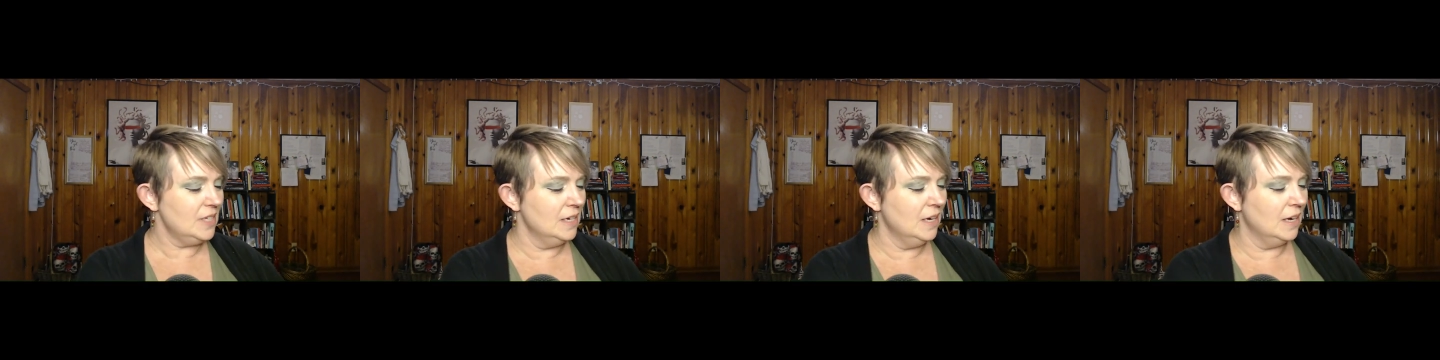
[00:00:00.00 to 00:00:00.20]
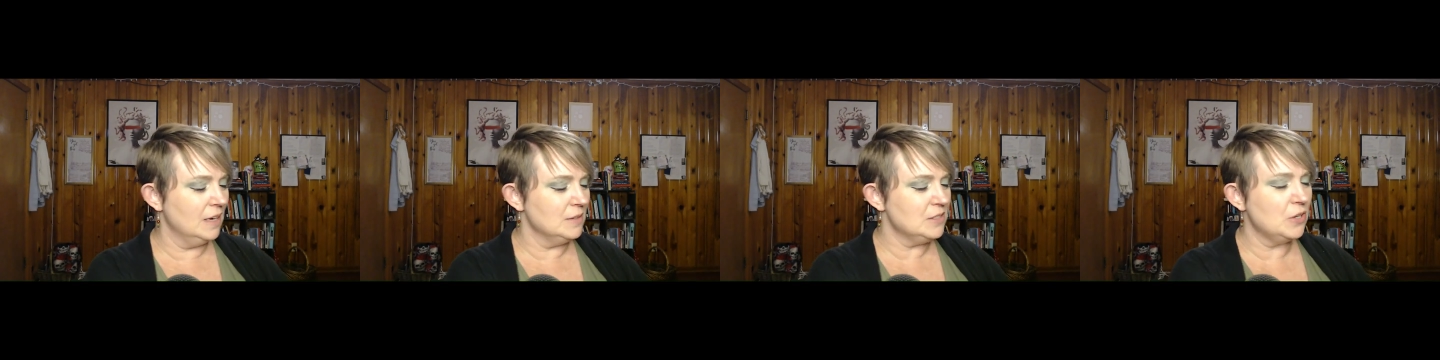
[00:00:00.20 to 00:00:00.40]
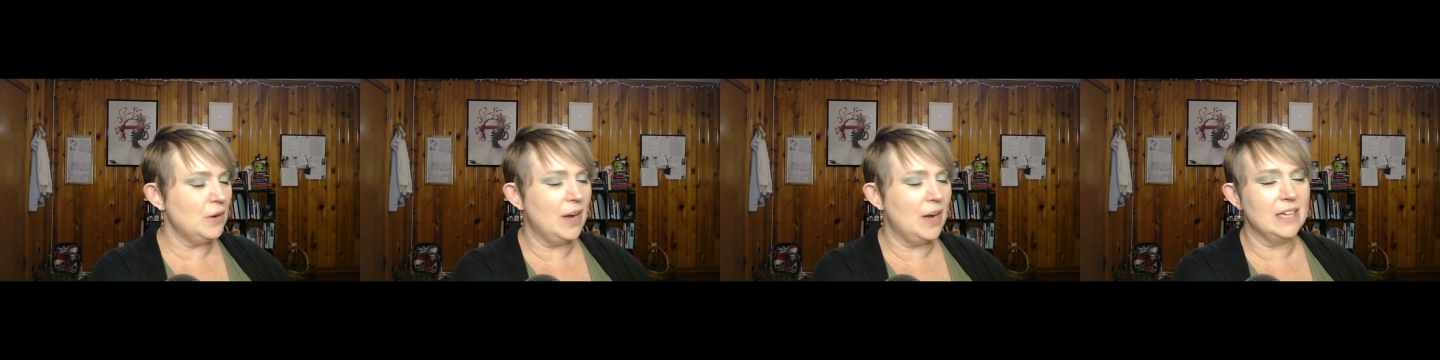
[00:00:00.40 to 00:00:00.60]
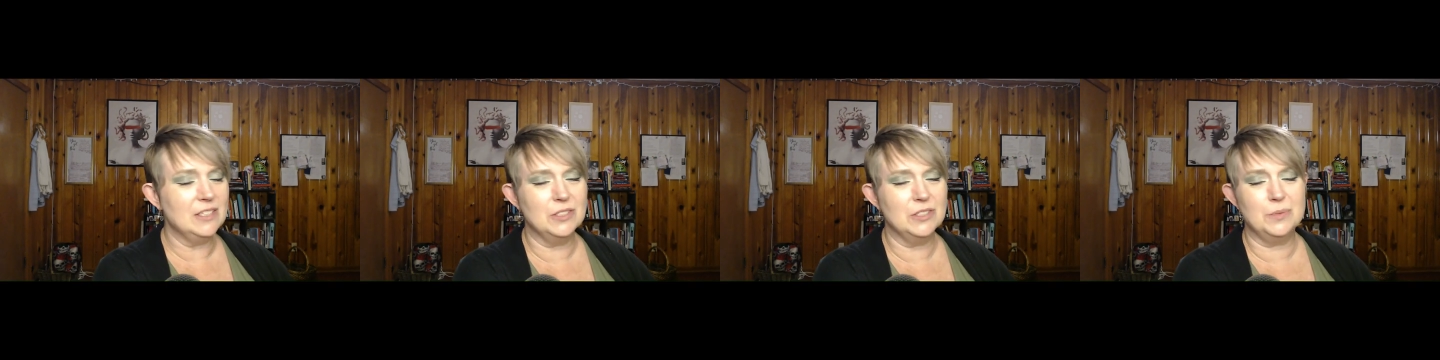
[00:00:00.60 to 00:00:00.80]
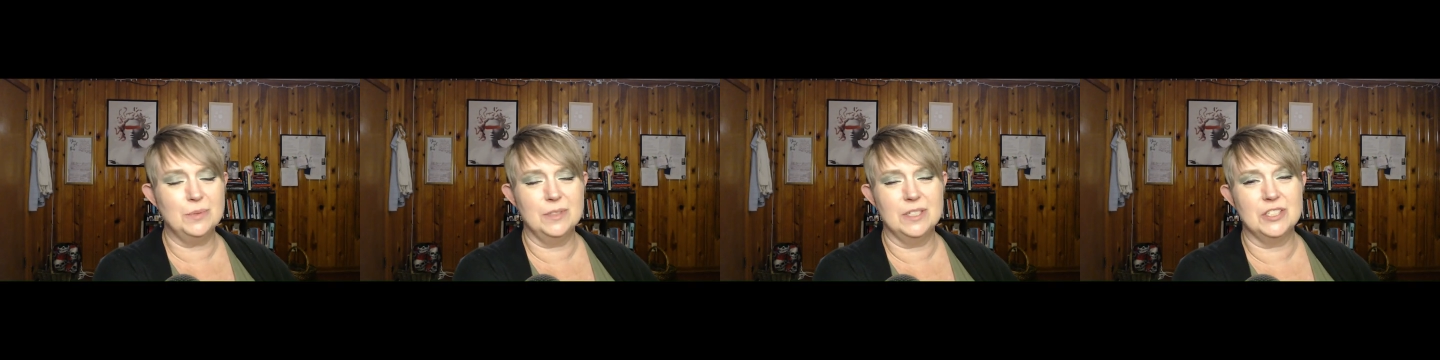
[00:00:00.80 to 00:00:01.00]
So I just
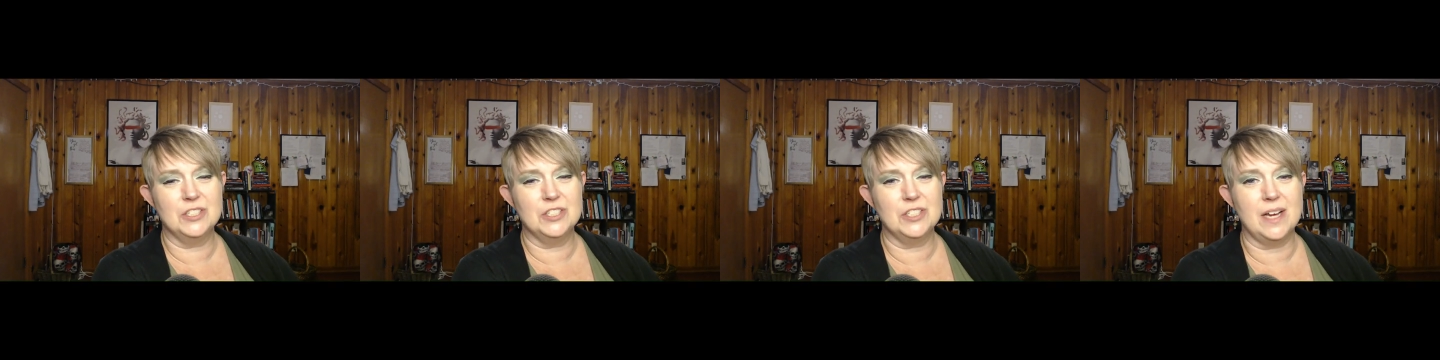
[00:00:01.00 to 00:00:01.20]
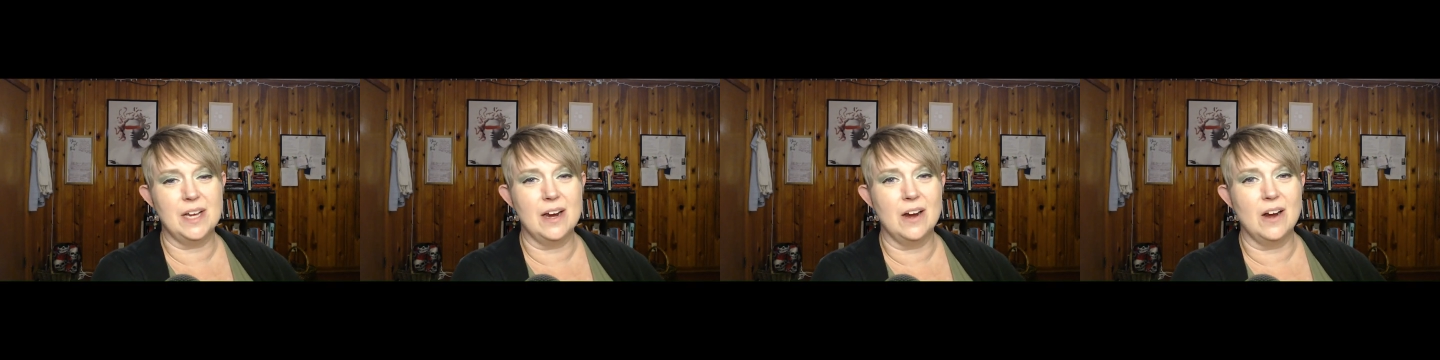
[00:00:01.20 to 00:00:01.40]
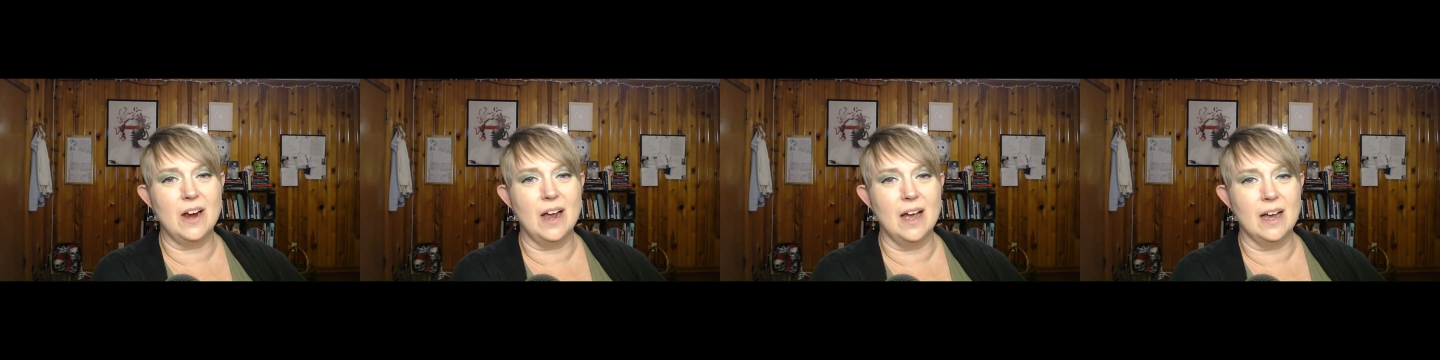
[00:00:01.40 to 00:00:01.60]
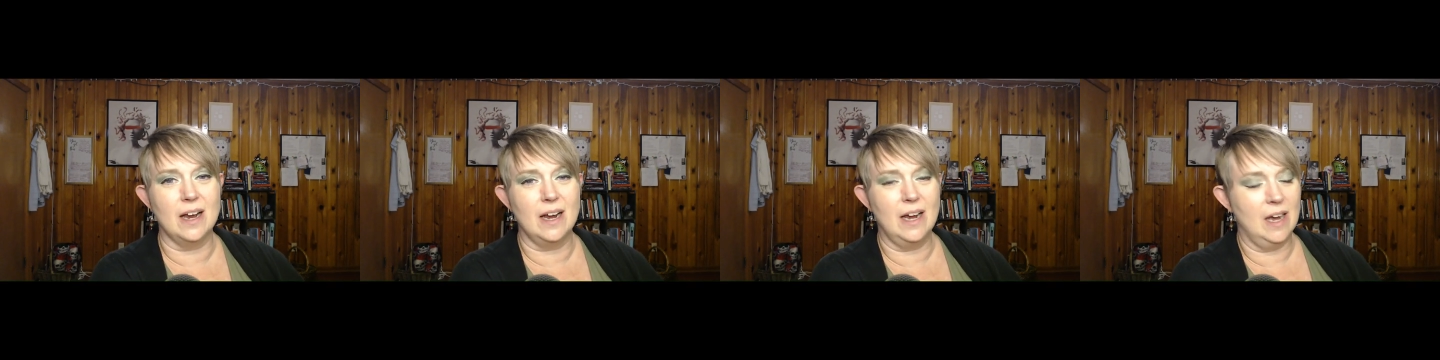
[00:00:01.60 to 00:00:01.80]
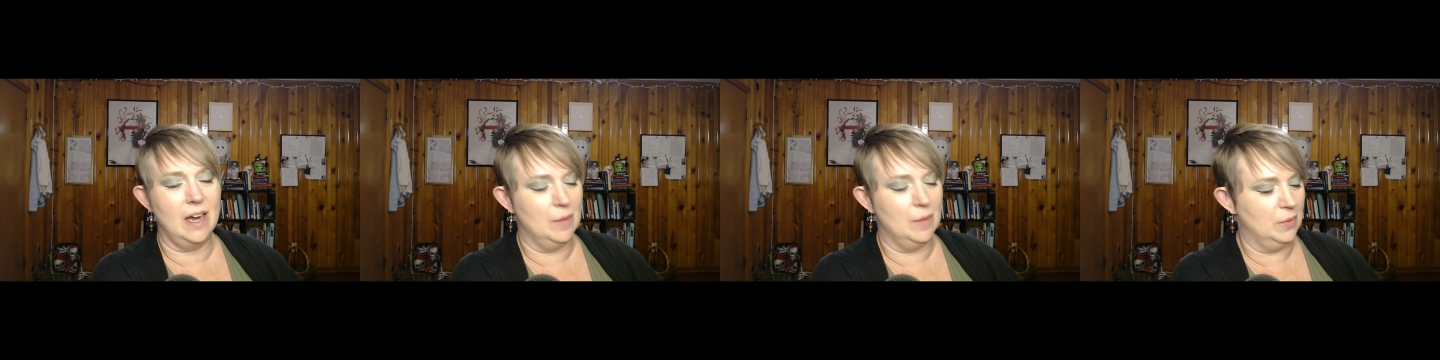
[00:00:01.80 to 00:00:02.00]
want to share a
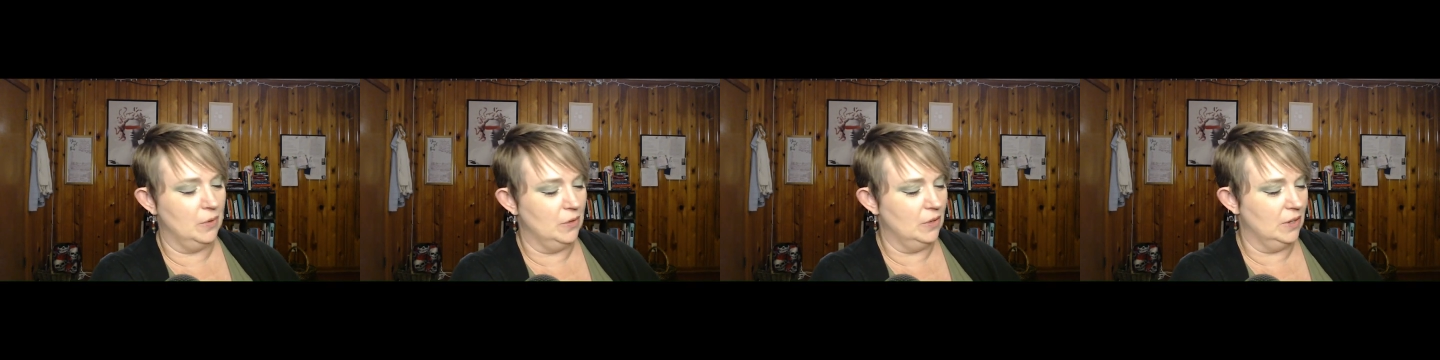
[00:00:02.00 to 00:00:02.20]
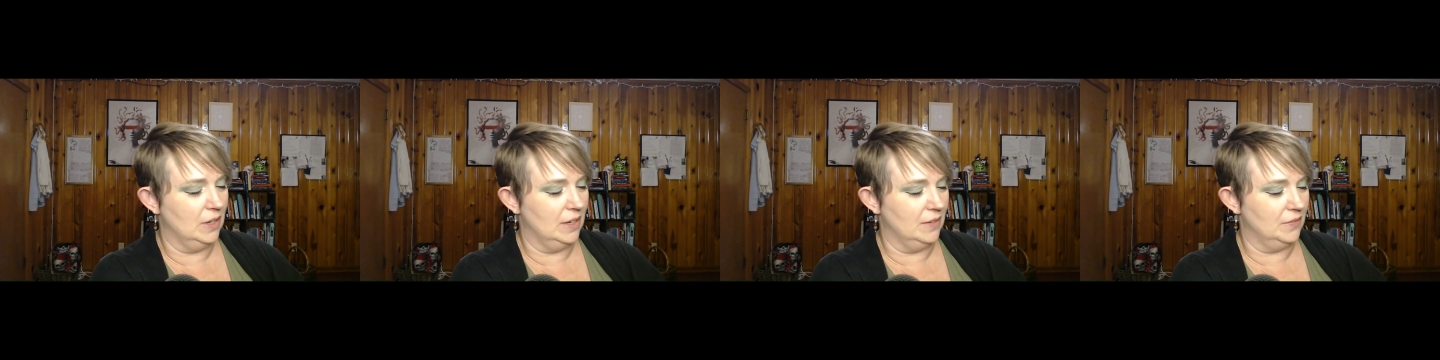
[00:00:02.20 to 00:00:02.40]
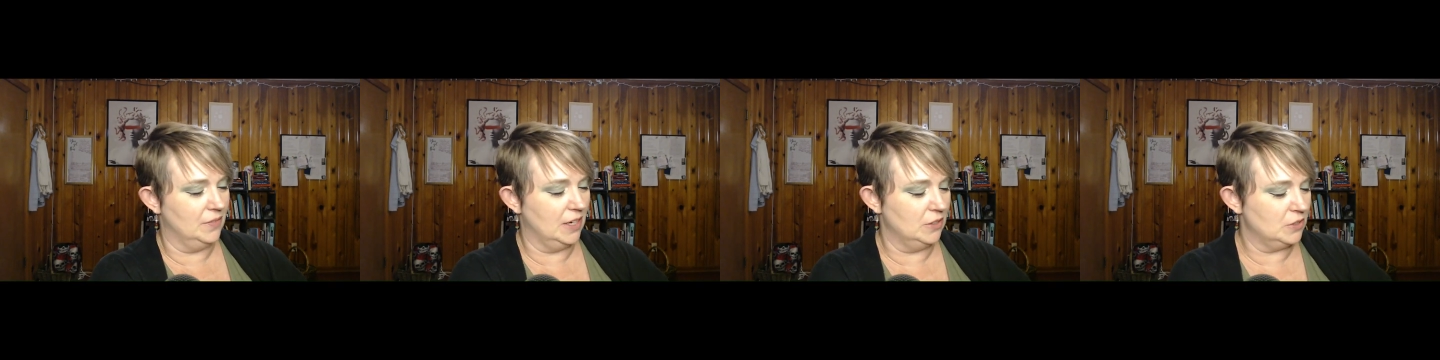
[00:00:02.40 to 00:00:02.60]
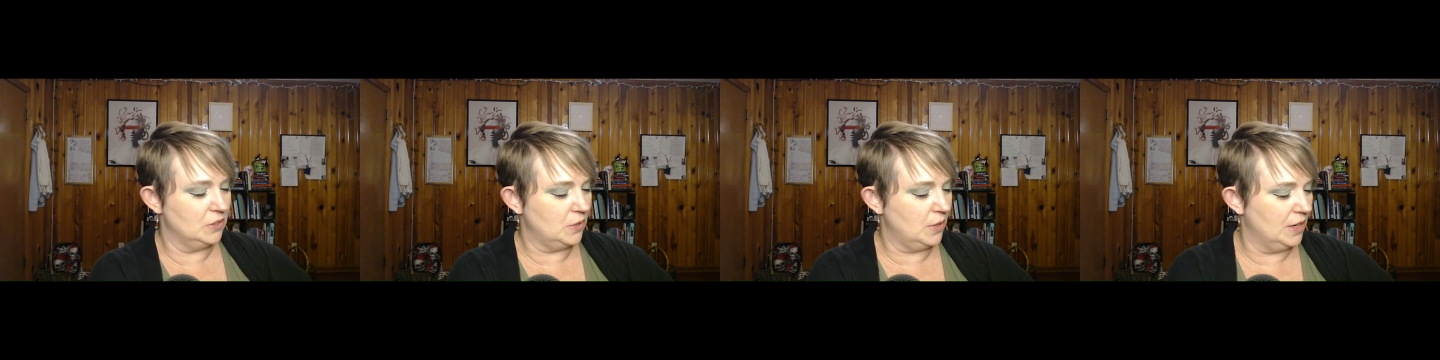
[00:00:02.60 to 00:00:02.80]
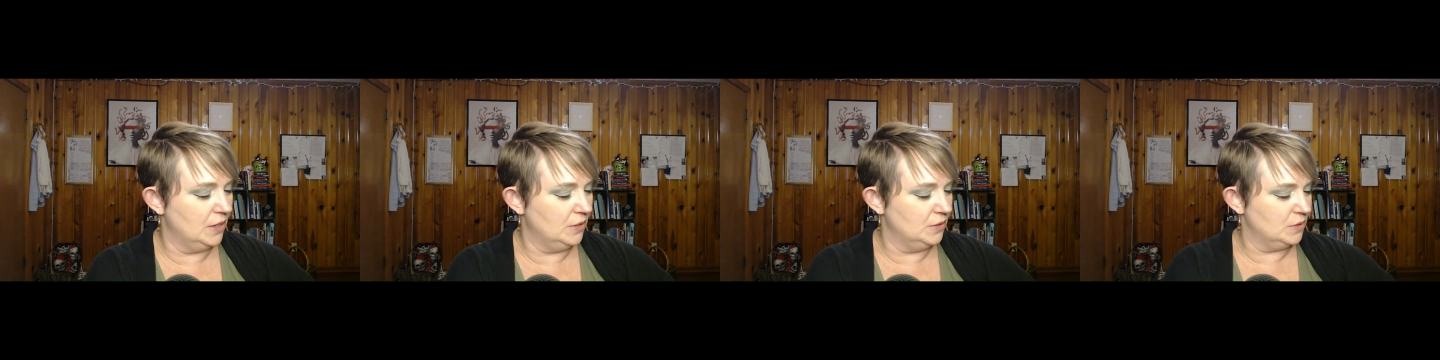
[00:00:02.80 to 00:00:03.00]
couple of those
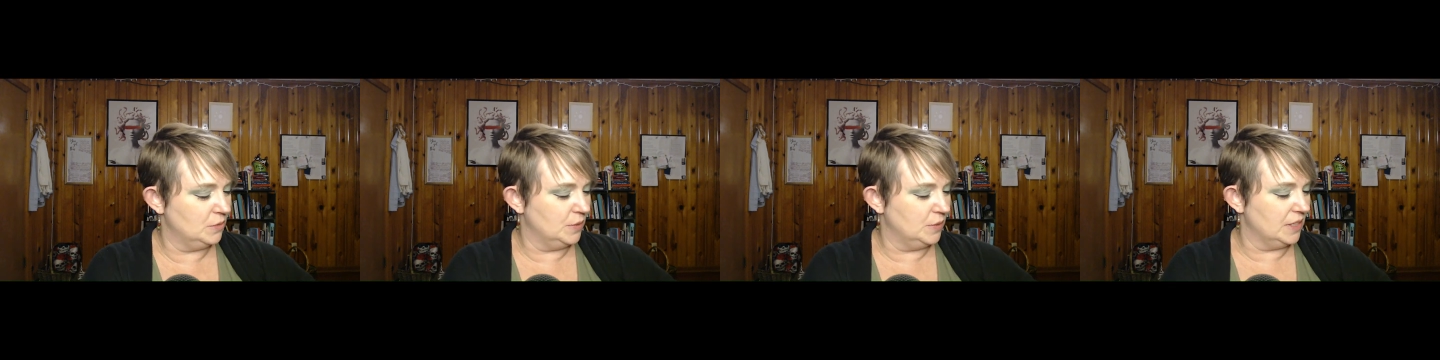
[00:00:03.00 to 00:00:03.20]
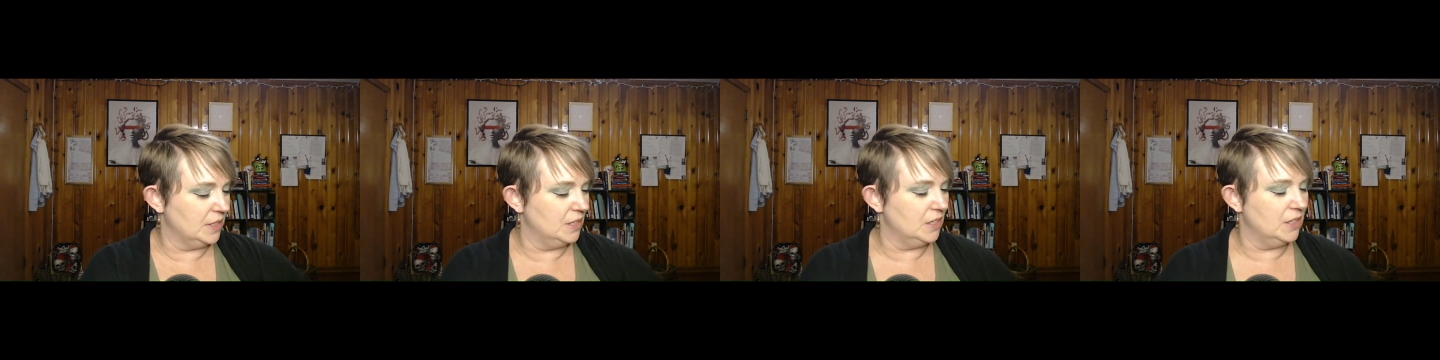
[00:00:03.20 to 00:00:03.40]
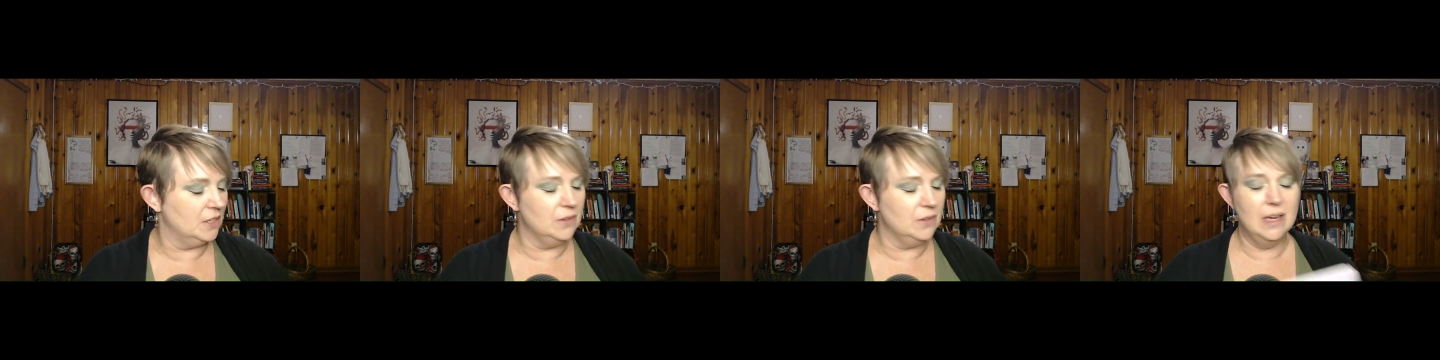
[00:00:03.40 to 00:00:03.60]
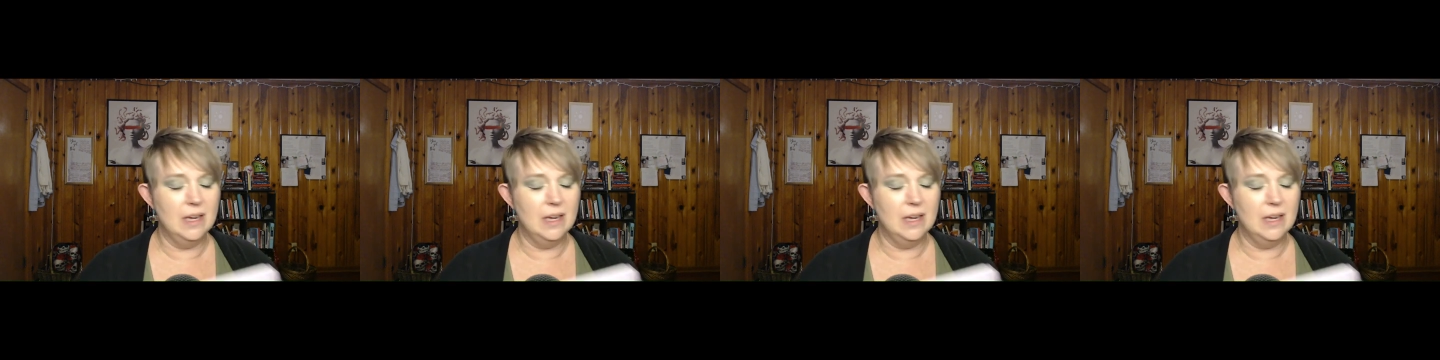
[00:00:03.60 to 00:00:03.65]
quotes with you